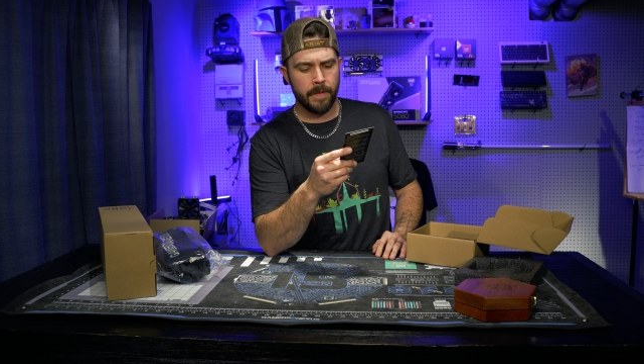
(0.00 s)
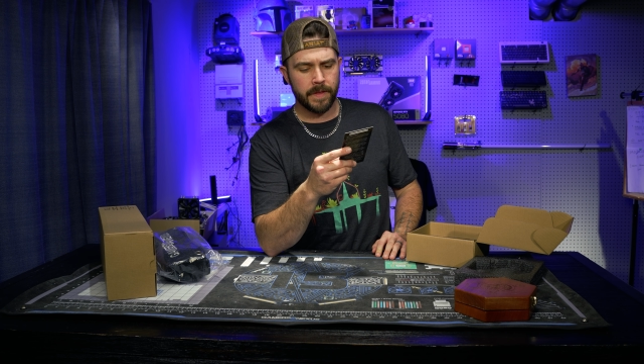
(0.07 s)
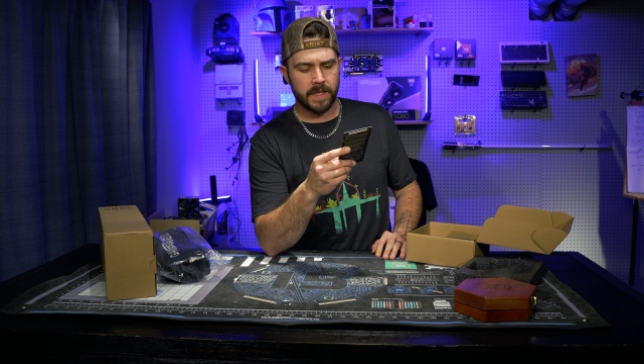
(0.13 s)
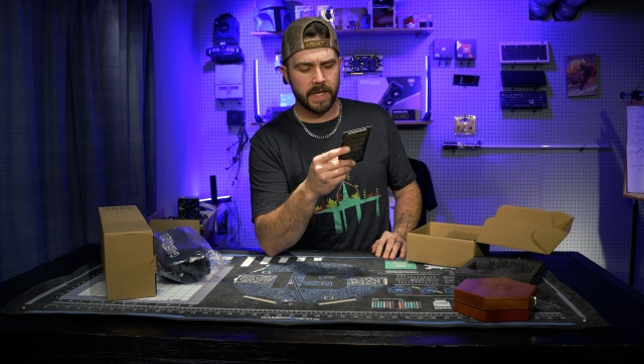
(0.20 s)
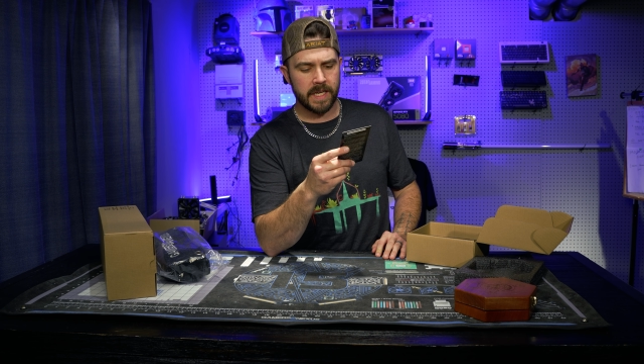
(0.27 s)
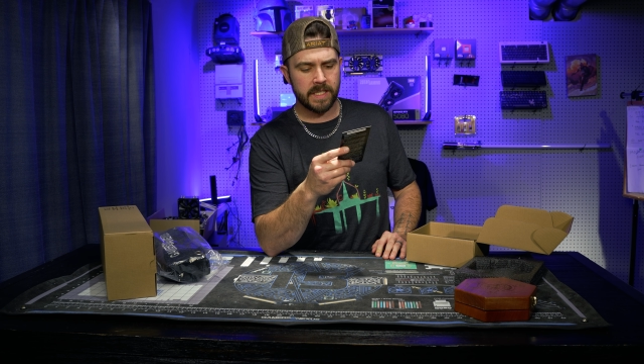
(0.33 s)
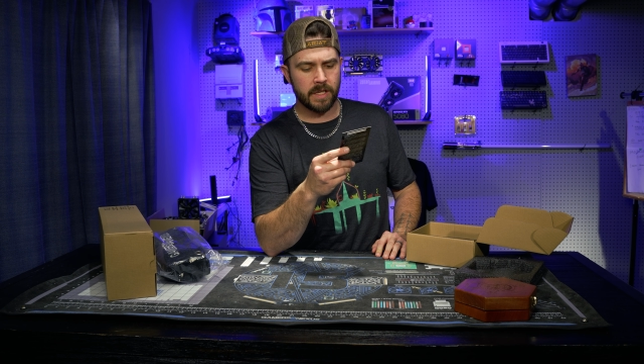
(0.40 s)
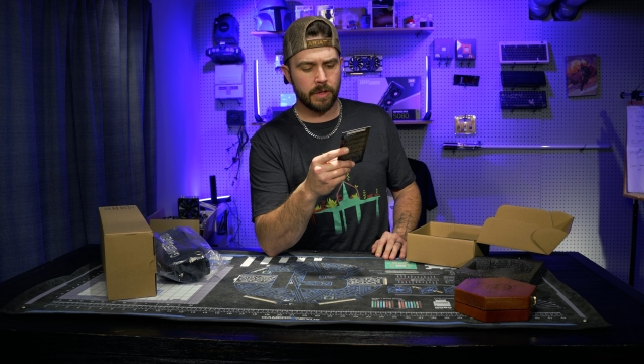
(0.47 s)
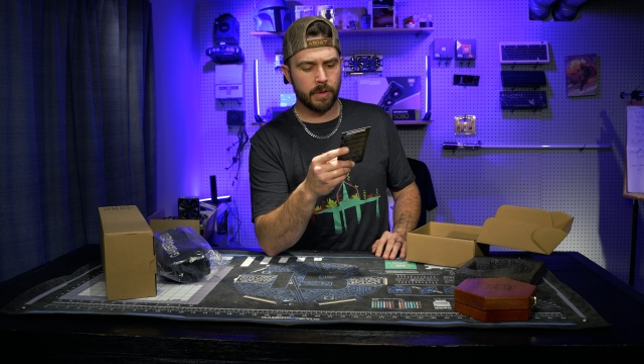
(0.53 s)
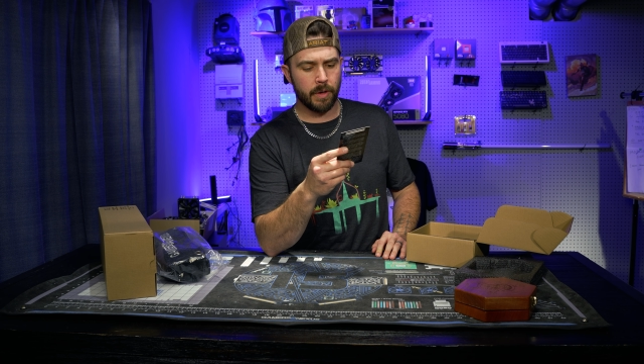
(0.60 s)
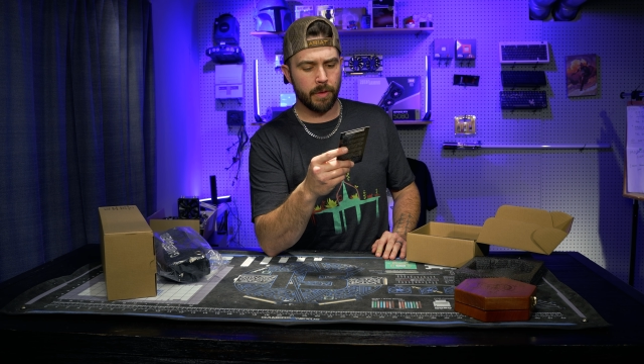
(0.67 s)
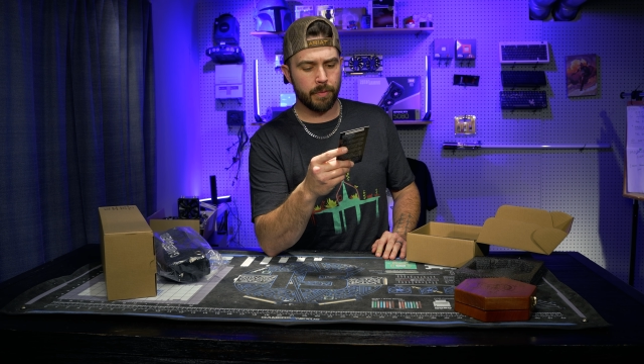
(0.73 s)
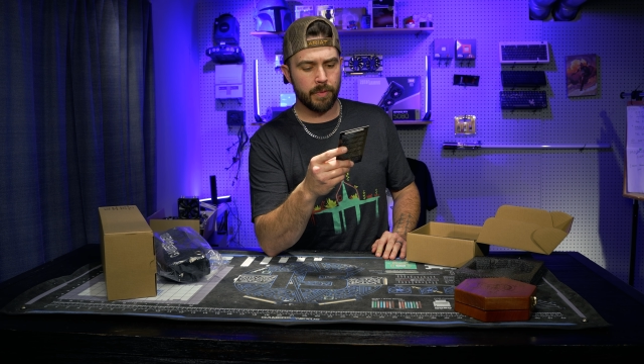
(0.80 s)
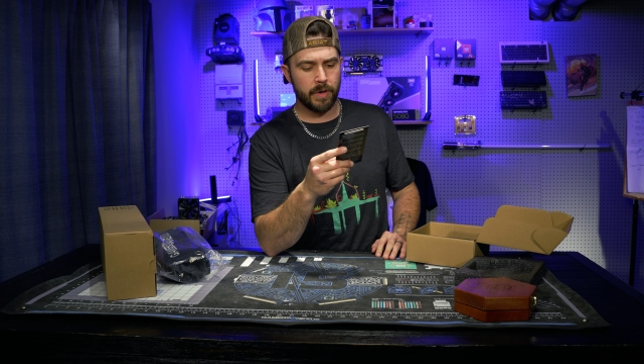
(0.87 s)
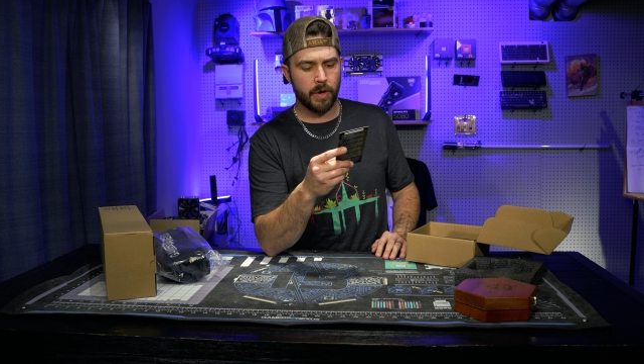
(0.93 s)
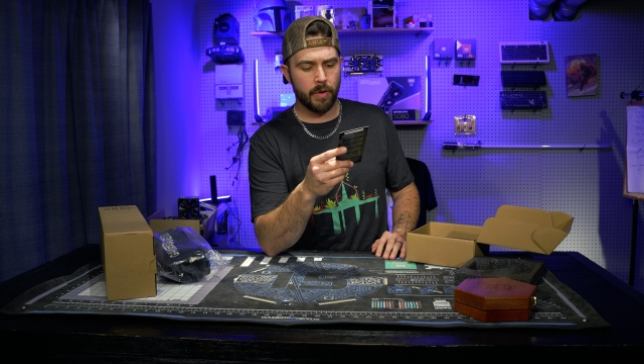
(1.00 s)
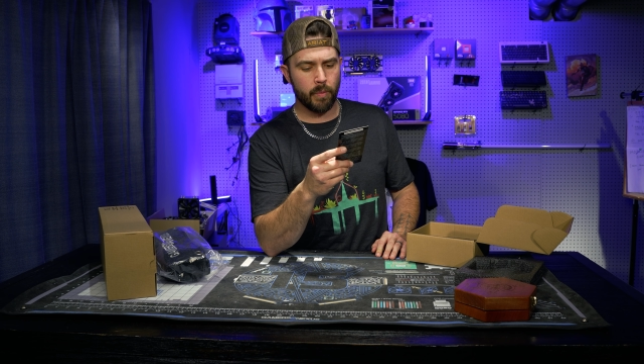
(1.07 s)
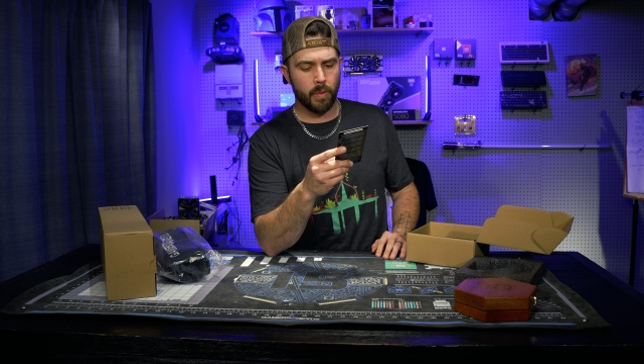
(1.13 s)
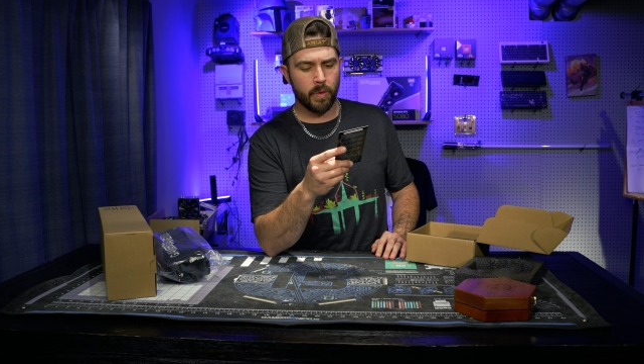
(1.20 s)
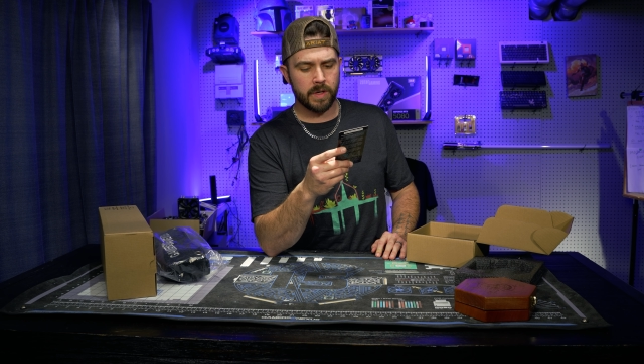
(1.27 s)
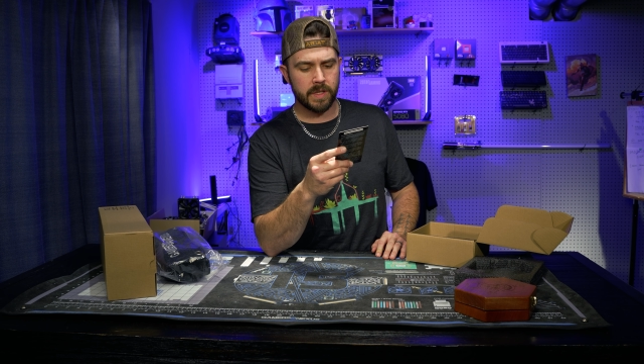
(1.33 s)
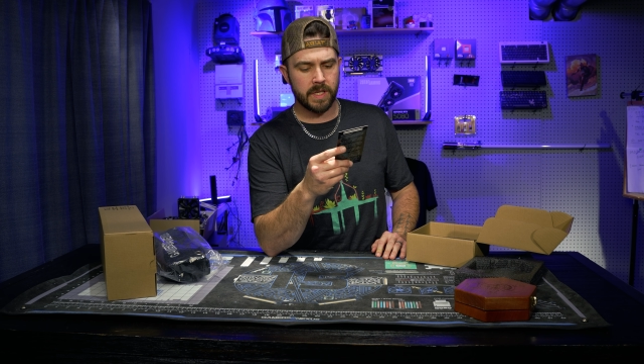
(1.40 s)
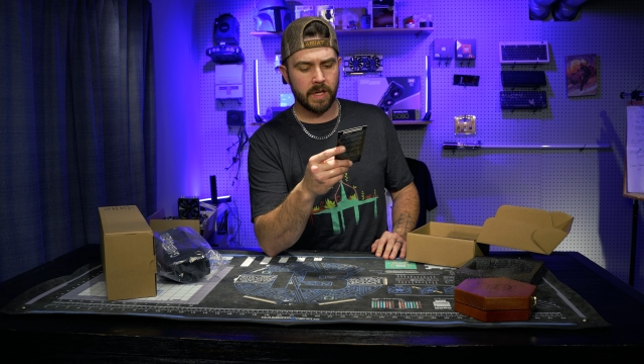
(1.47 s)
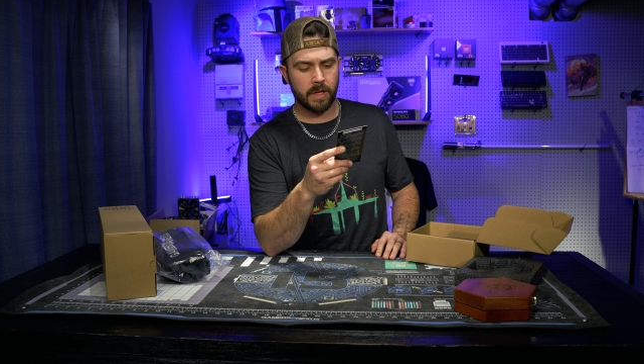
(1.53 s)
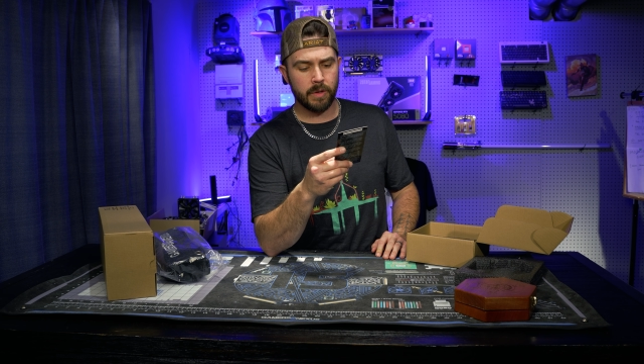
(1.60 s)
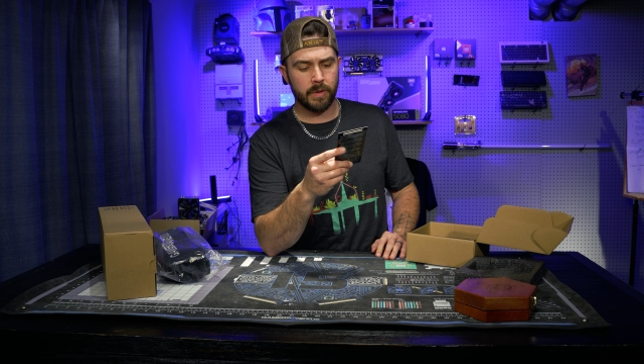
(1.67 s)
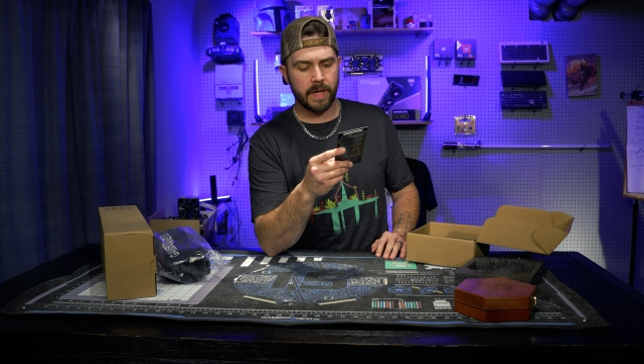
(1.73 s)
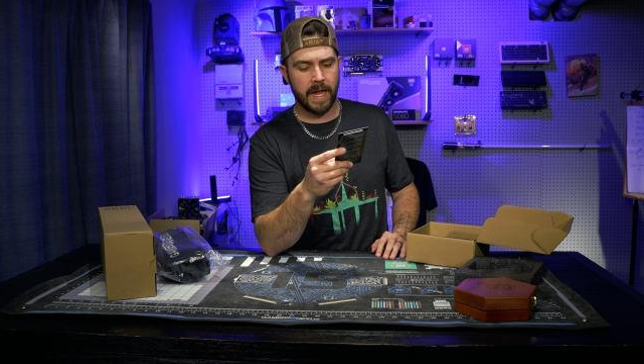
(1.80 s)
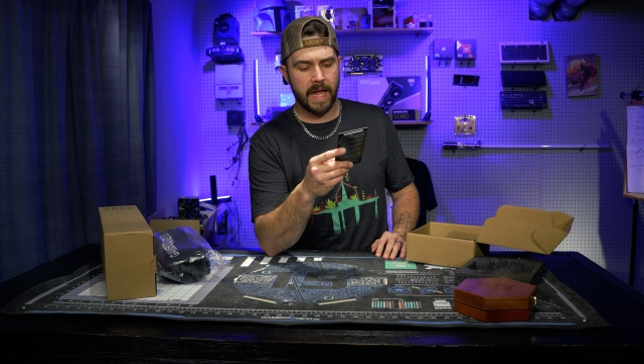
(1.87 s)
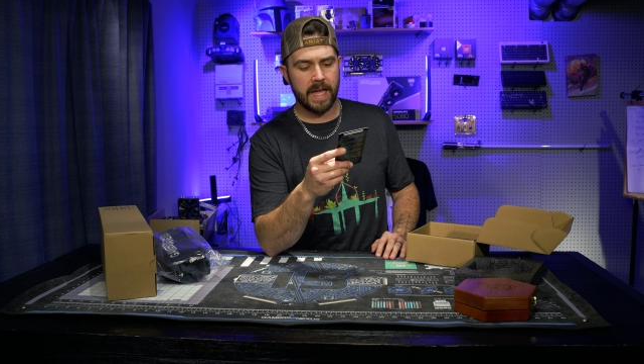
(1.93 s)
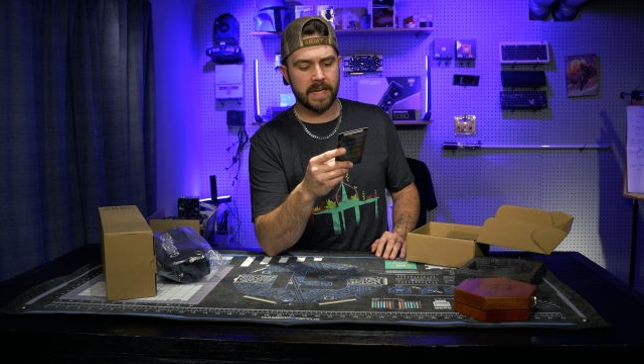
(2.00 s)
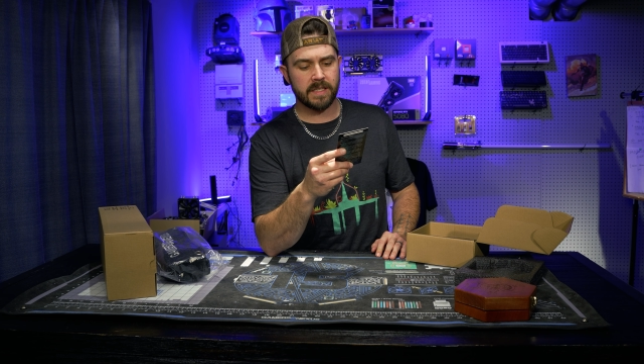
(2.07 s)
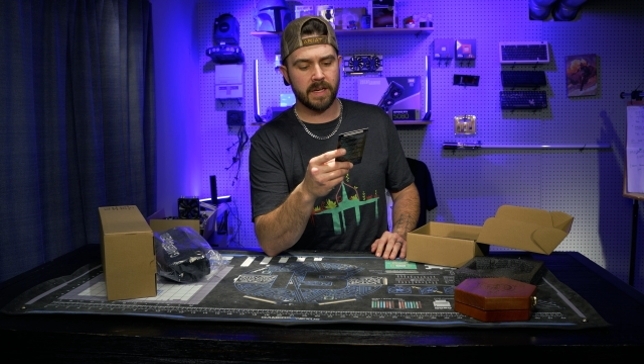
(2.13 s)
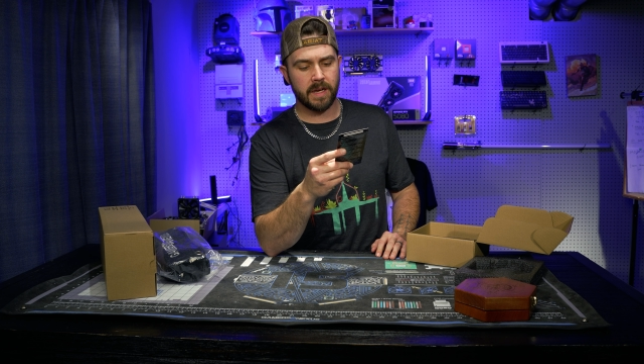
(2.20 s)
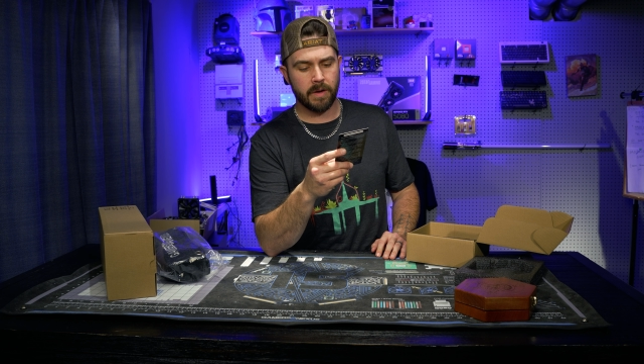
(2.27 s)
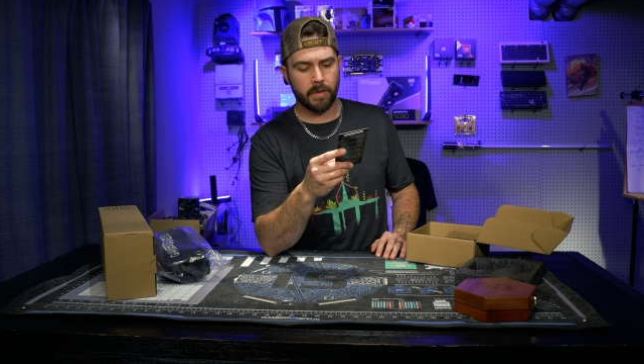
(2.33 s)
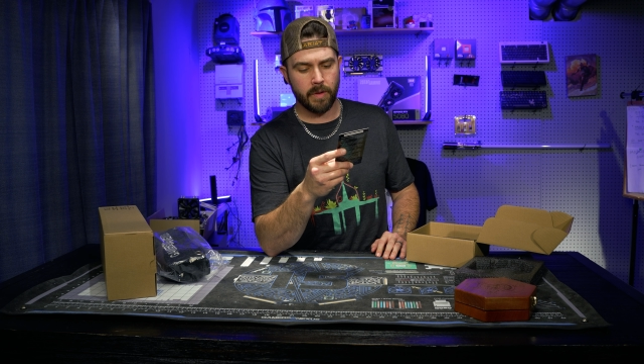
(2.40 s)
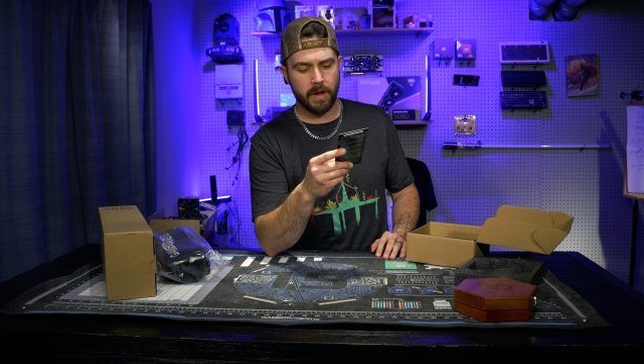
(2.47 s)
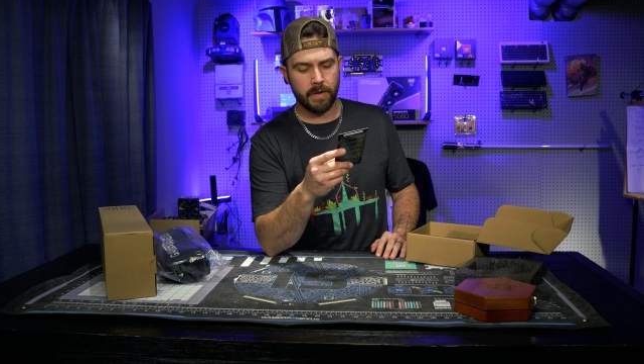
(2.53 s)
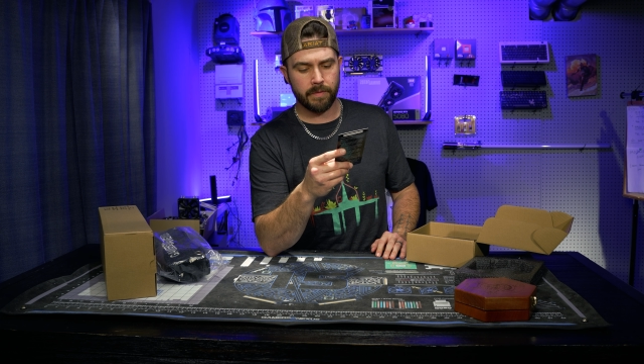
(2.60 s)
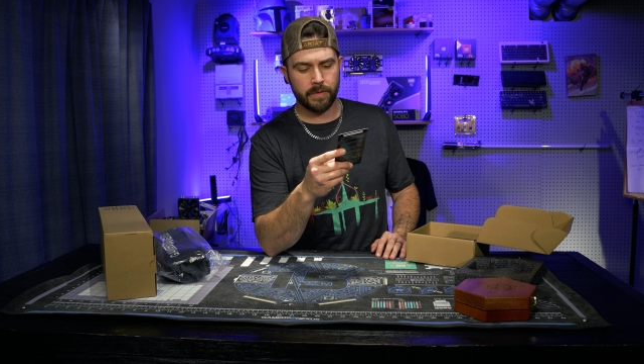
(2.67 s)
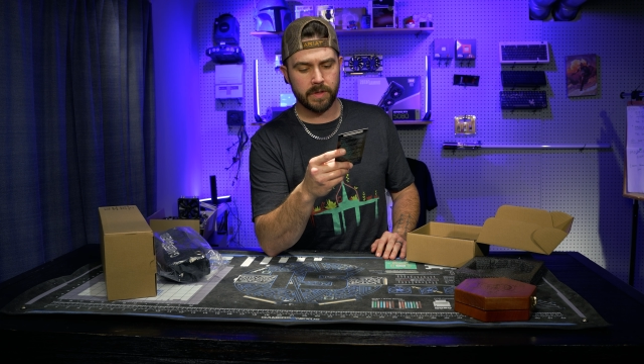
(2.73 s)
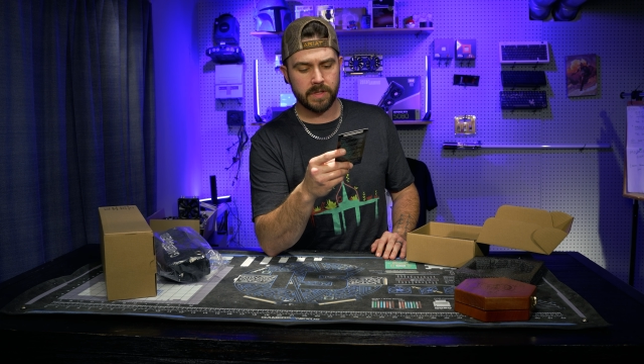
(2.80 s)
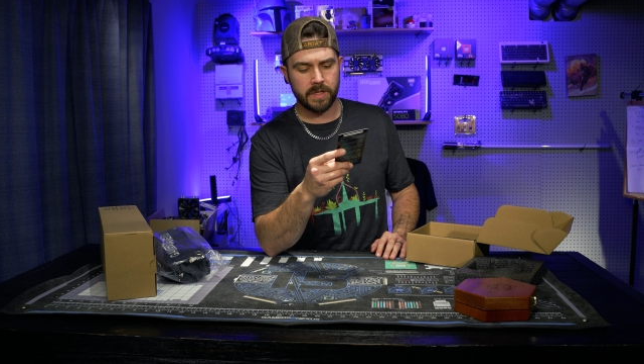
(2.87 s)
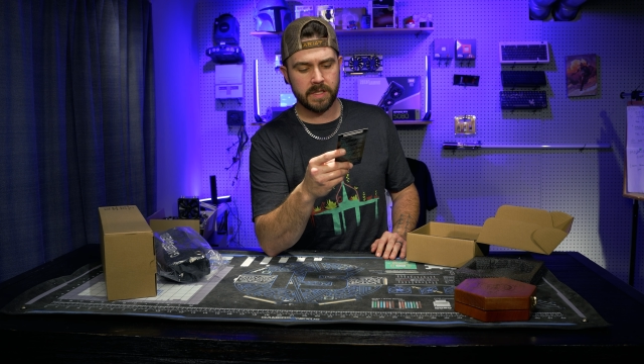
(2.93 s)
The dice include a 3-year warranty, including accidental coverage.